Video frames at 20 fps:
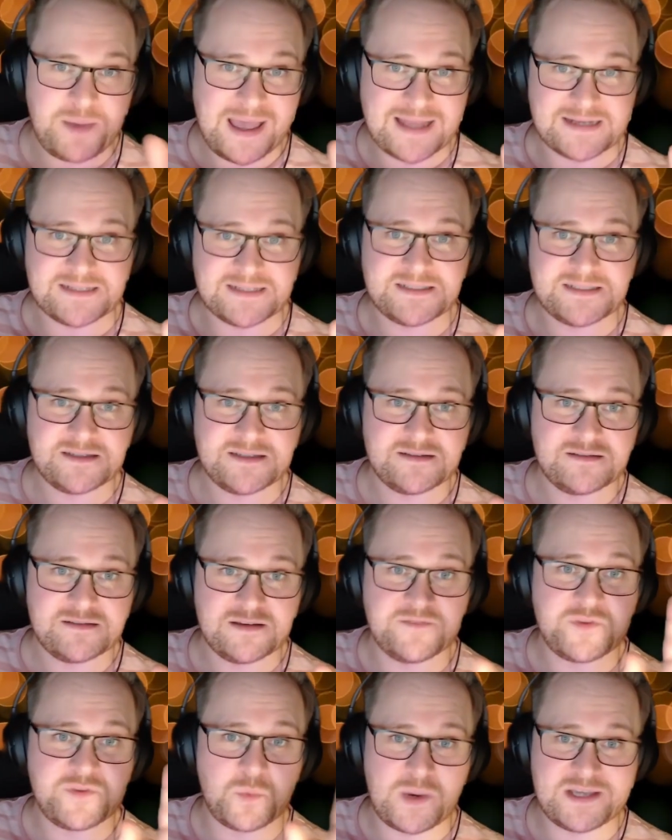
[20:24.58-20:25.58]
band
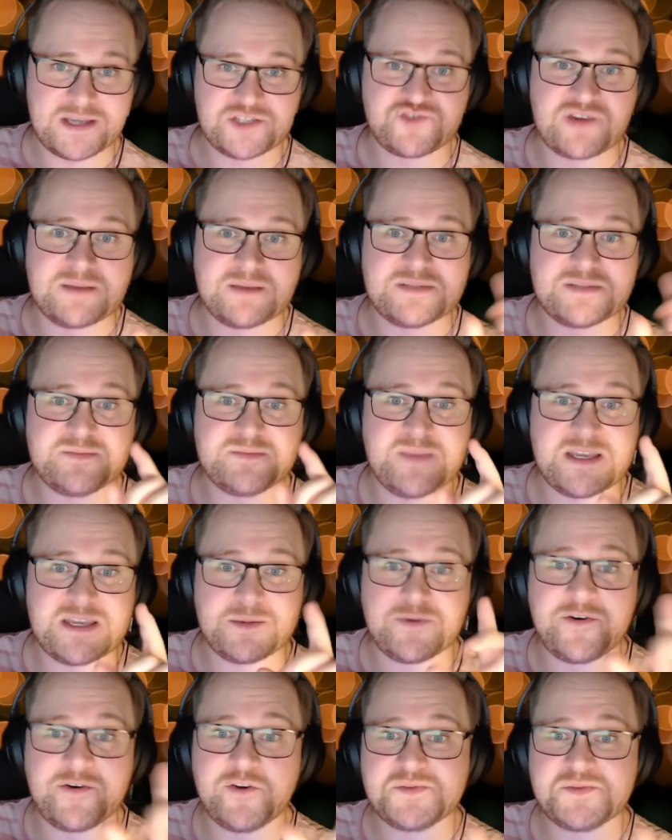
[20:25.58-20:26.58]
of the White Stripes is made up
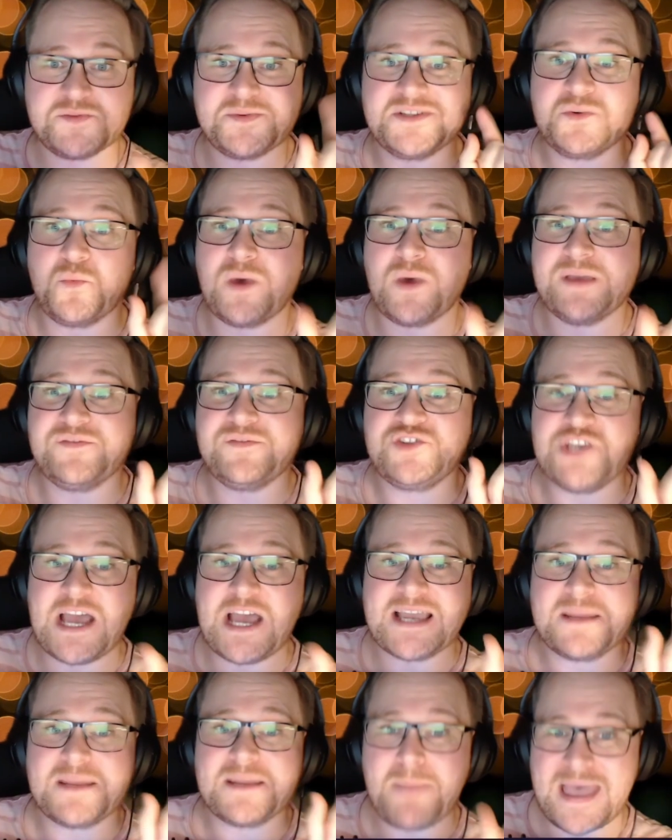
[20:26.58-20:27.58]
of husband and wife
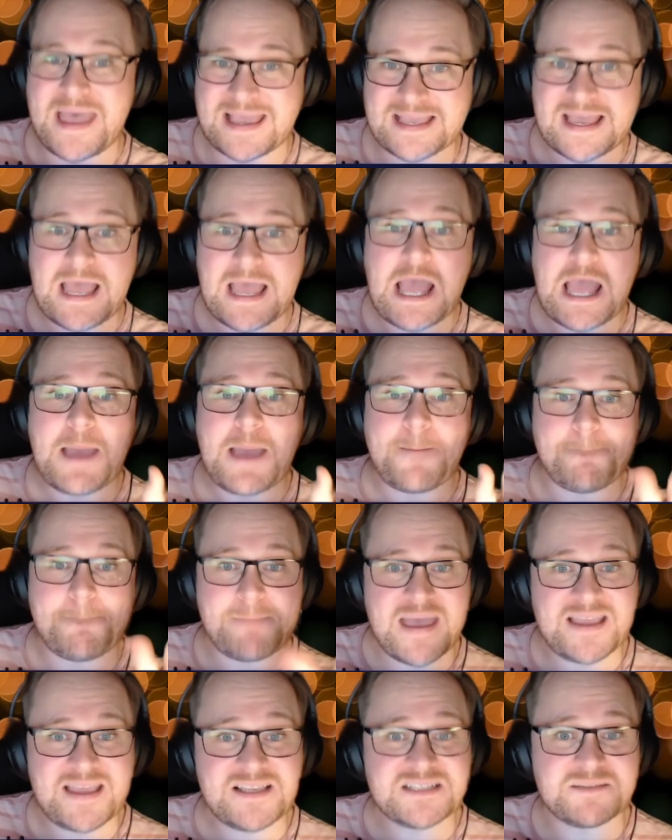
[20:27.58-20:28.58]
Jack and Meg.
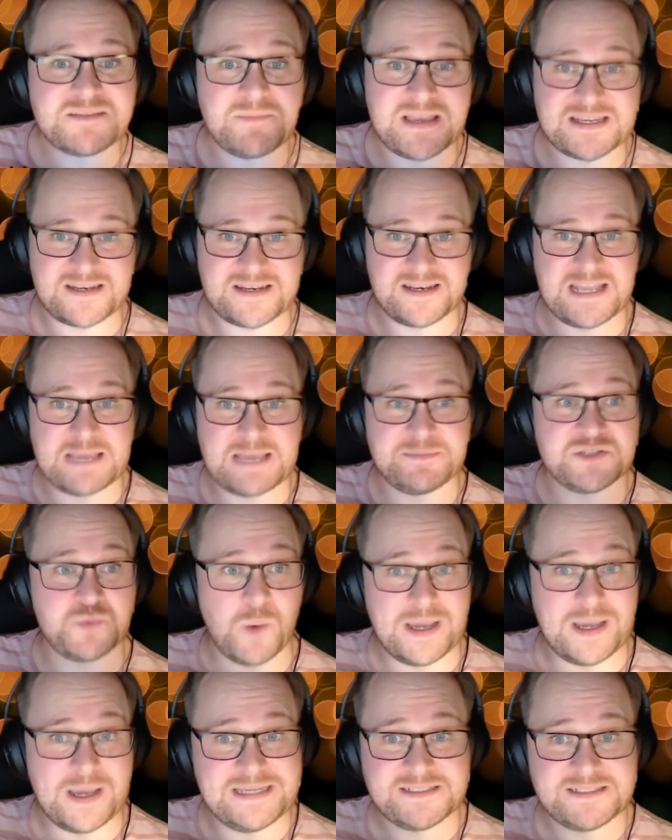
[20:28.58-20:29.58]
Meg's maiden name is
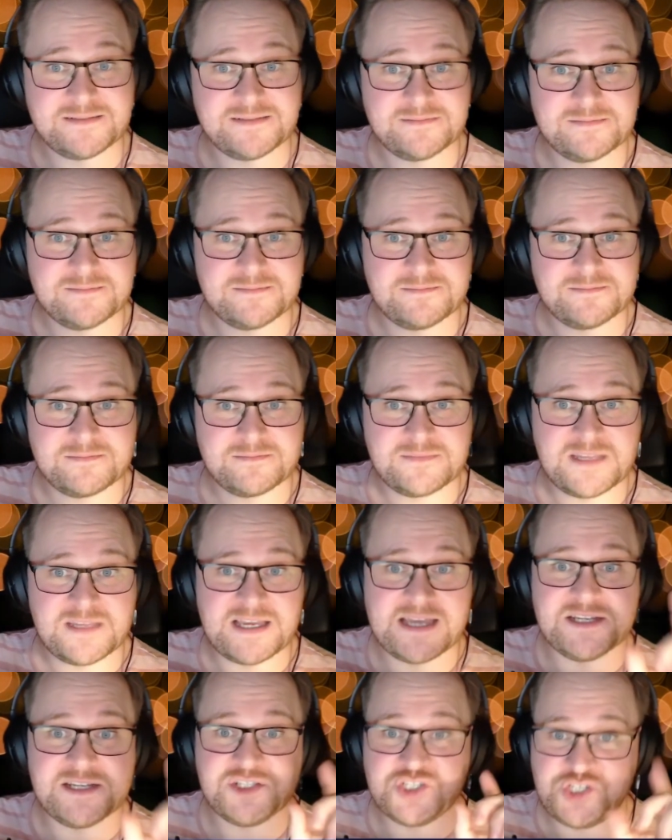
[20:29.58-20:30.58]
White,
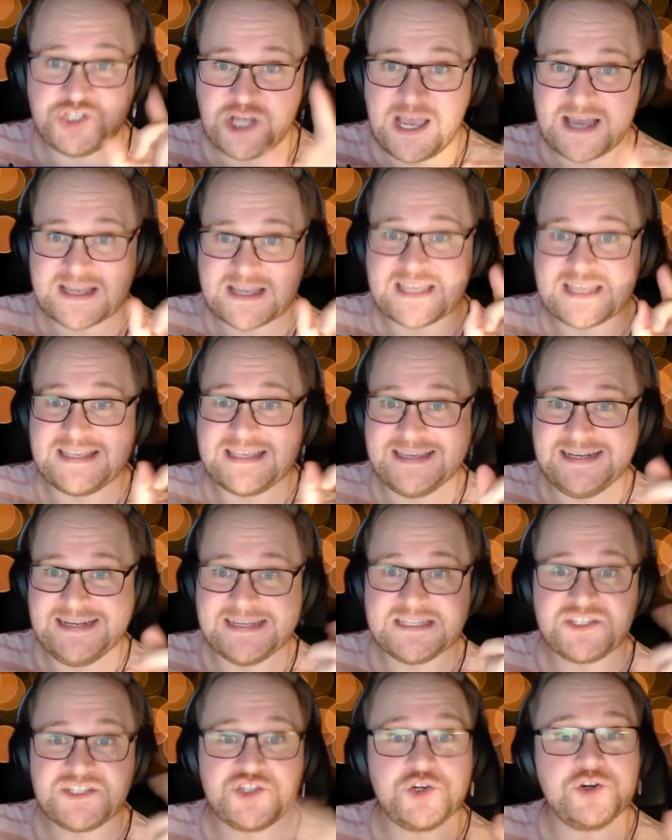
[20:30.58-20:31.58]
and Jack
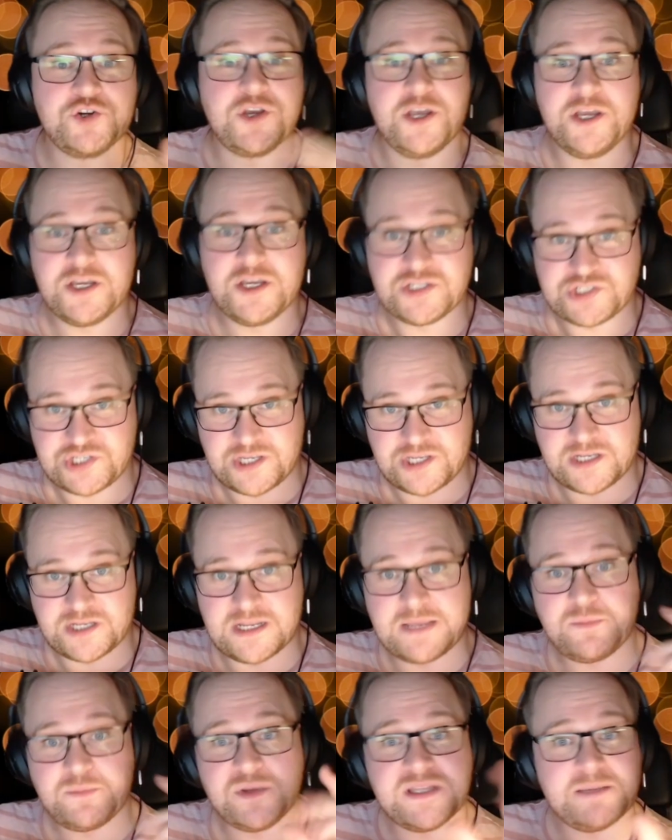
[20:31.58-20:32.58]
Gillis took her
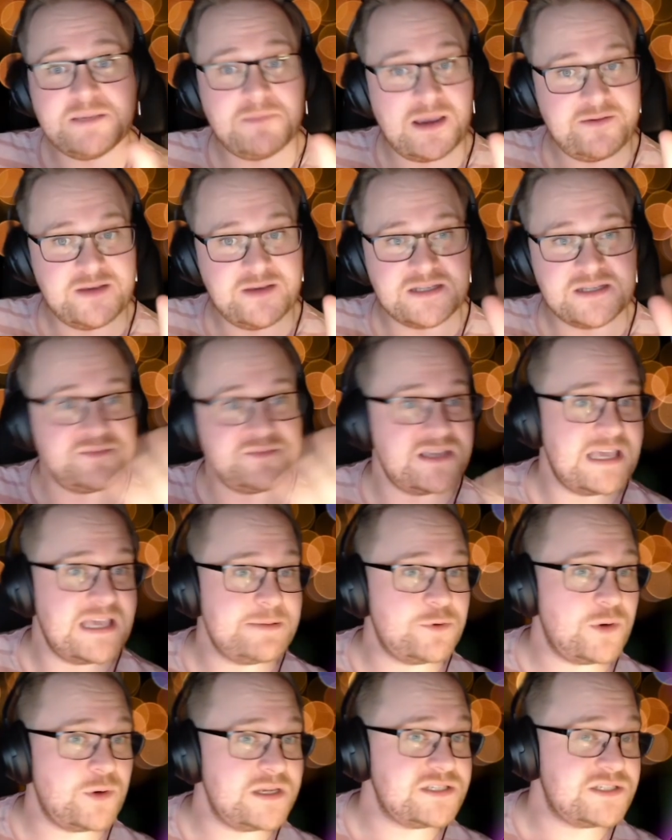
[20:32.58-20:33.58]
surname when they married and became
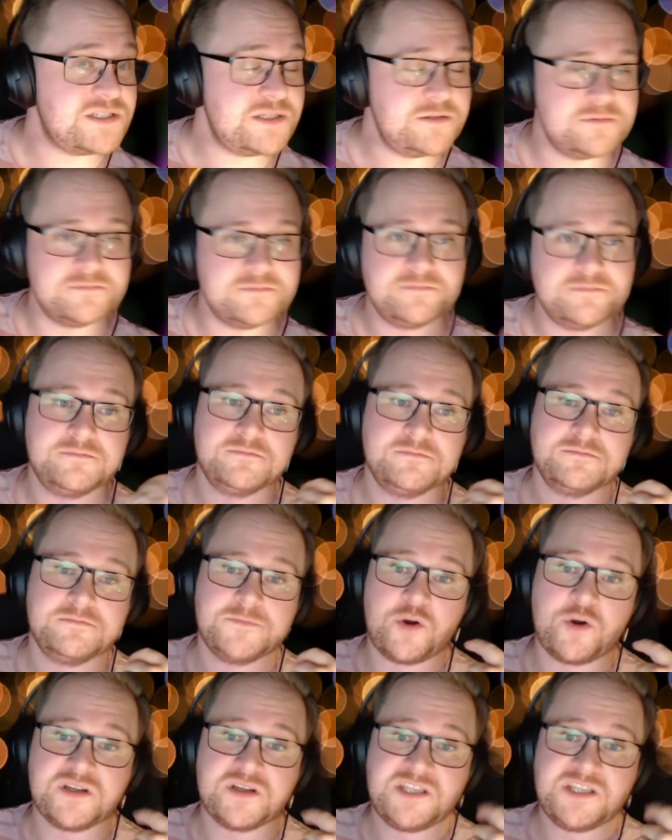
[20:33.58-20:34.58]
a White too.
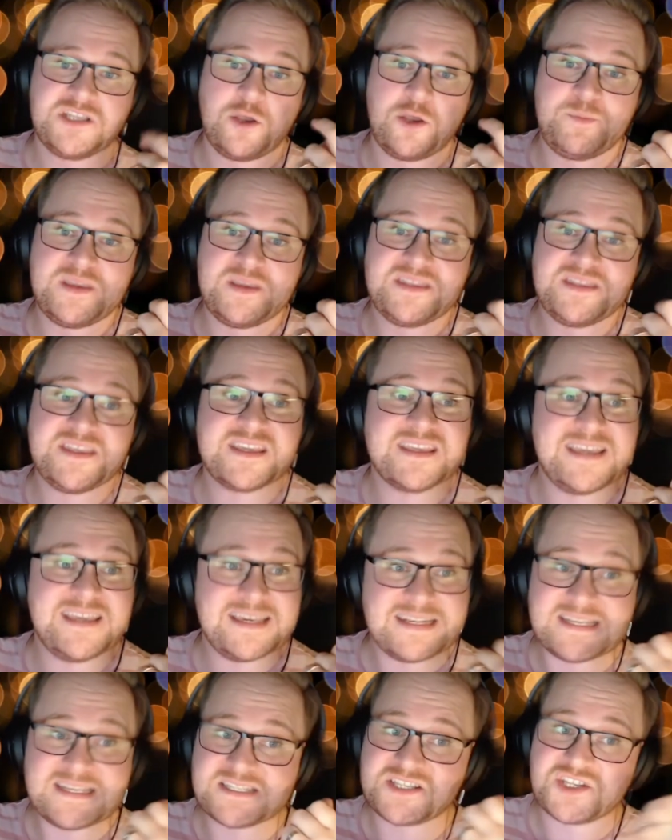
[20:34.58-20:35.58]
Or else it would be the
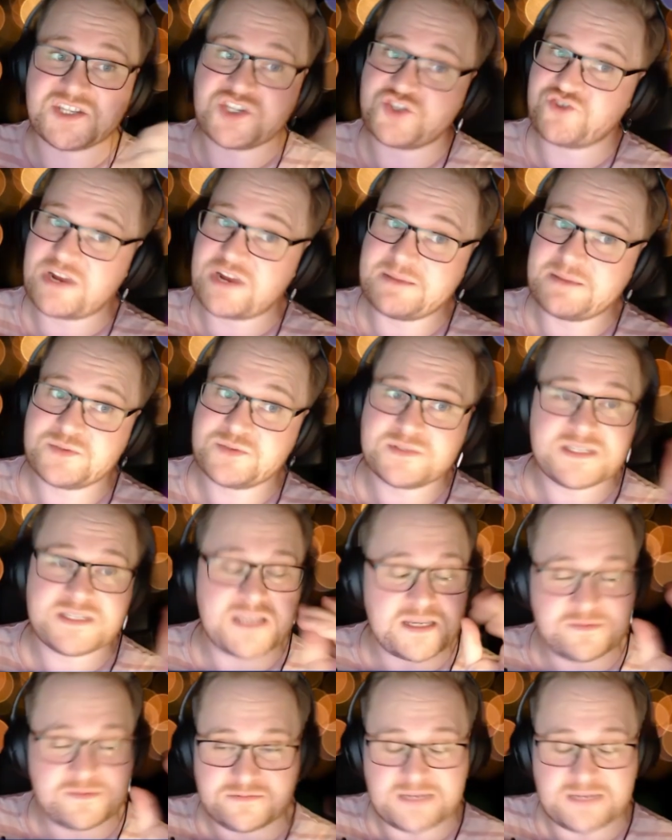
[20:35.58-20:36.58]
Gillis Stripes, which
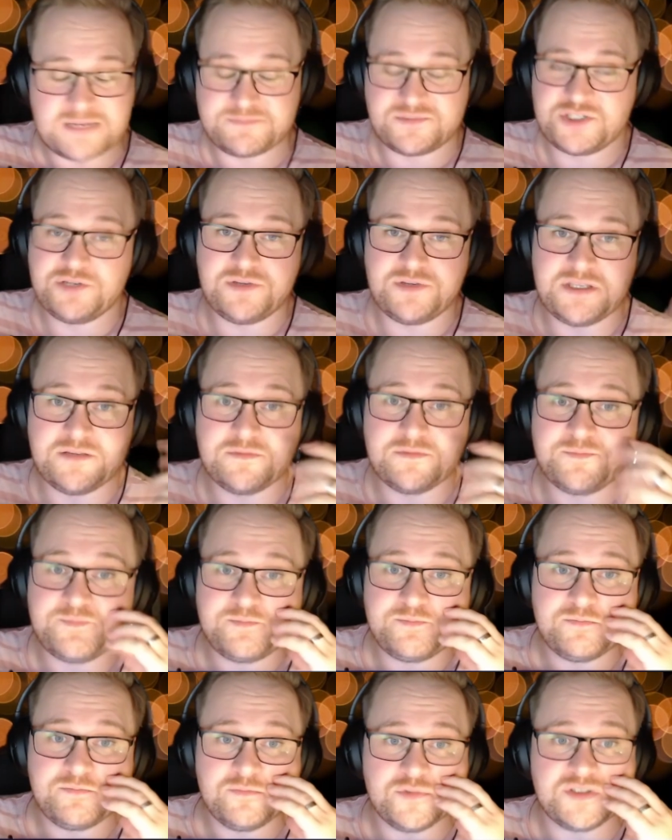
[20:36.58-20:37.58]
I'm sure you
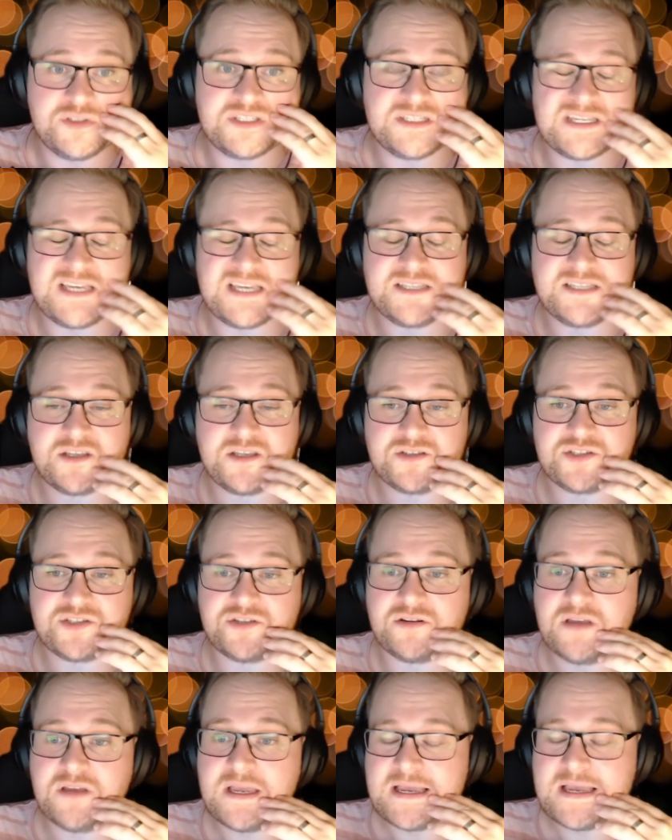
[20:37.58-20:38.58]
would say is
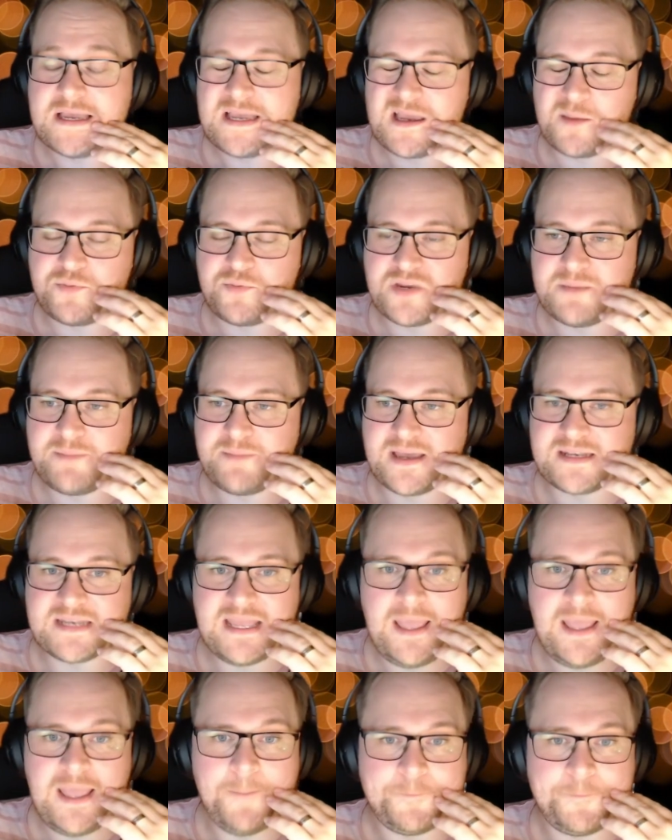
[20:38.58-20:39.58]
also a pretty bad
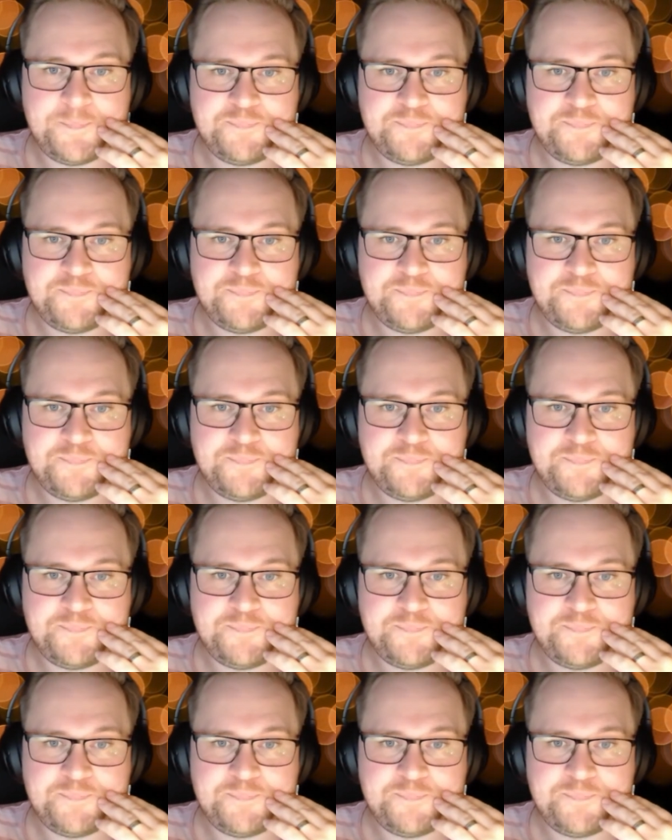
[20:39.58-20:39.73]
name.